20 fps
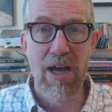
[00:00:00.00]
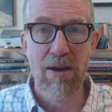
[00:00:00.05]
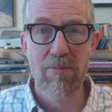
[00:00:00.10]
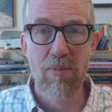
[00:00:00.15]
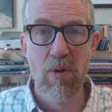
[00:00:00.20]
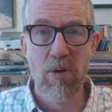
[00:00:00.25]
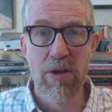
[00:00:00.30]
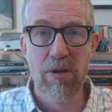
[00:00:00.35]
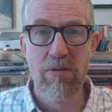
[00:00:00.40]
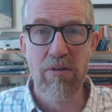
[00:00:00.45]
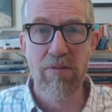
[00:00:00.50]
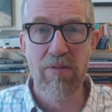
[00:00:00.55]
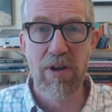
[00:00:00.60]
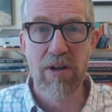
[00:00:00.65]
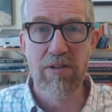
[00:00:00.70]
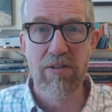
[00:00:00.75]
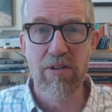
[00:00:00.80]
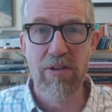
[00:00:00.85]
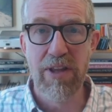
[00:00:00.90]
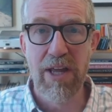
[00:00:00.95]
and you don't
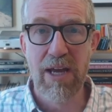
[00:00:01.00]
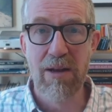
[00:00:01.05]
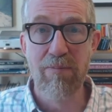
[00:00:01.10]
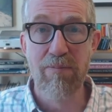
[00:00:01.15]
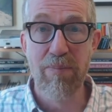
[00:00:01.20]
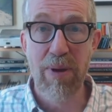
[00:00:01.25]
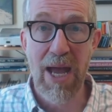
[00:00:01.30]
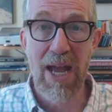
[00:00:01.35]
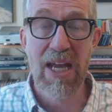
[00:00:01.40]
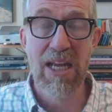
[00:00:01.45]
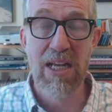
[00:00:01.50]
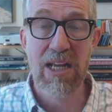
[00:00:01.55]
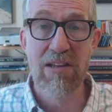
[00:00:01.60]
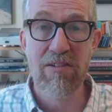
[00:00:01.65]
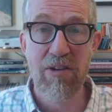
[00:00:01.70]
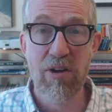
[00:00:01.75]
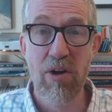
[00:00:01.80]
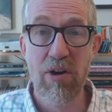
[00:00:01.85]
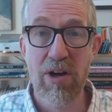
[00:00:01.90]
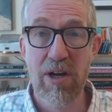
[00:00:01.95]
get more universal
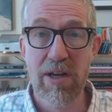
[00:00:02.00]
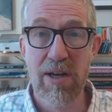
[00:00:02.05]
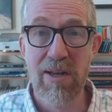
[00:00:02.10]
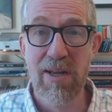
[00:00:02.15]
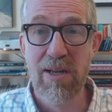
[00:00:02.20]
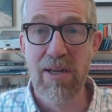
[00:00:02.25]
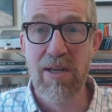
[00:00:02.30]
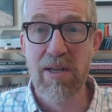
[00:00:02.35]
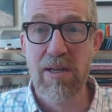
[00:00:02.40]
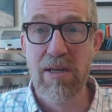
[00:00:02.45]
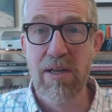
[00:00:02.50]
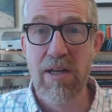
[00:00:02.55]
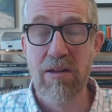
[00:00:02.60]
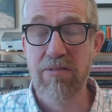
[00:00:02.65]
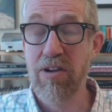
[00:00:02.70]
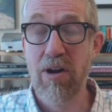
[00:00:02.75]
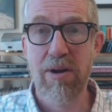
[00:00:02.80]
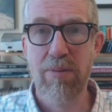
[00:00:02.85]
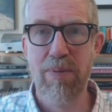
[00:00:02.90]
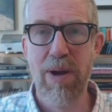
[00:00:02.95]
than pain is
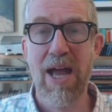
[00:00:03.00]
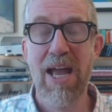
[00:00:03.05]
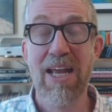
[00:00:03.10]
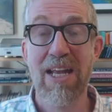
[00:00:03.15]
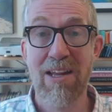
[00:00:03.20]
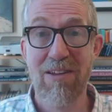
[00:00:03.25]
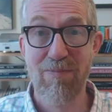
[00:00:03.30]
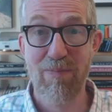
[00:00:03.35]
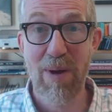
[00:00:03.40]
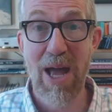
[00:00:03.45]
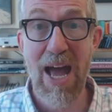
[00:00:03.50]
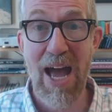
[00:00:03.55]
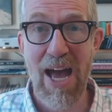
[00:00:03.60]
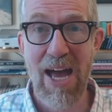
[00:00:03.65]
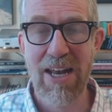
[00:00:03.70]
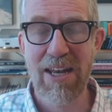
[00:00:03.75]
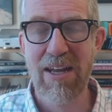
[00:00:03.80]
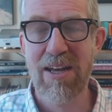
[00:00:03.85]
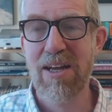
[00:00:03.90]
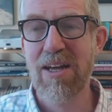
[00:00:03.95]
good, uh, sorry,
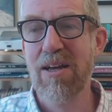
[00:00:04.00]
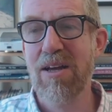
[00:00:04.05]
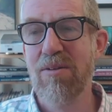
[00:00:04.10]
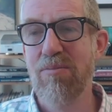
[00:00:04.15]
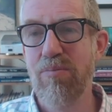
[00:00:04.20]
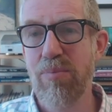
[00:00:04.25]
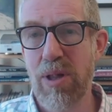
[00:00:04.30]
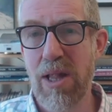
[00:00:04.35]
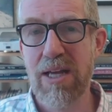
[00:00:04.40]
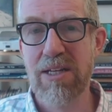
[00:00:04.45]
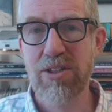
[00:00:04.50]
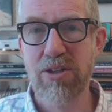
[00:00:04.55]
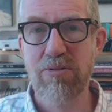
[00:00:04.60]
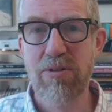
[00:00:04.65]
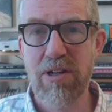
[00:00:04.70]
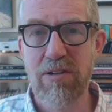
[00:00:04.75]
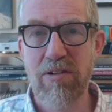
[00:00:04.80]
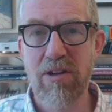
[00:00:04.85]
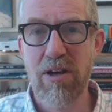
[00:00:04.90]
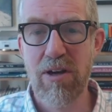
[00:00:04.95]
pain is bad,
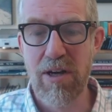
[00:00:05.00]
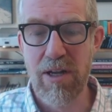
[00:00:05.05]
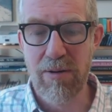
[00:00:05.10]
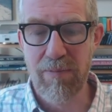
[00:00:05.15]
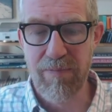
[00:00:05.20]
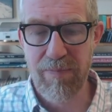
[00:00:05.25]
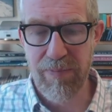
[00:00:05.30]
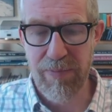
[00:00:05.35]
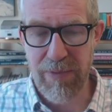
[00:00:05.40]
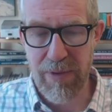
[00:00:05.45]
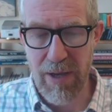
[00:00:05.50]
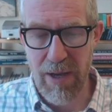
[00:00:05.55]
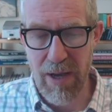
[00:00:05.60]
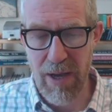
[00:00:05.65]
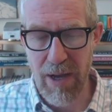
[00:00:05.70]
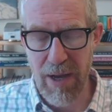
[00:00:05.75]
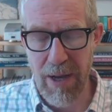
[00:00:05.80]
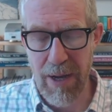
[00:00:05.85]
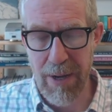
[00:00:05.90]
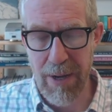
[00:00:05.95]
pleasure is good.